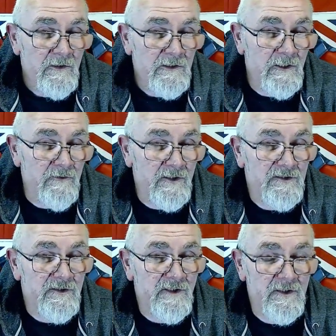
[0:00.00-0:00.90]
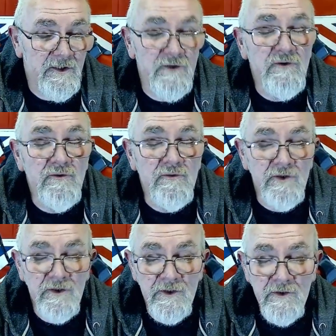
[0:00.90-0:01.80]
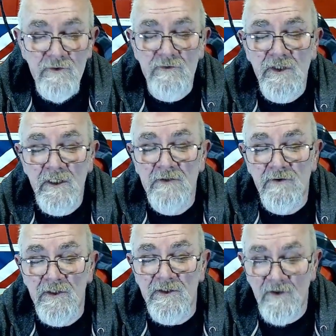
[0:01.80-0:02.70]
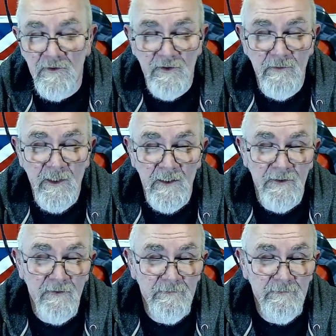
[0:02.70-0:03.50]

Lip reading: You know, this is a huge, huge increase on demand.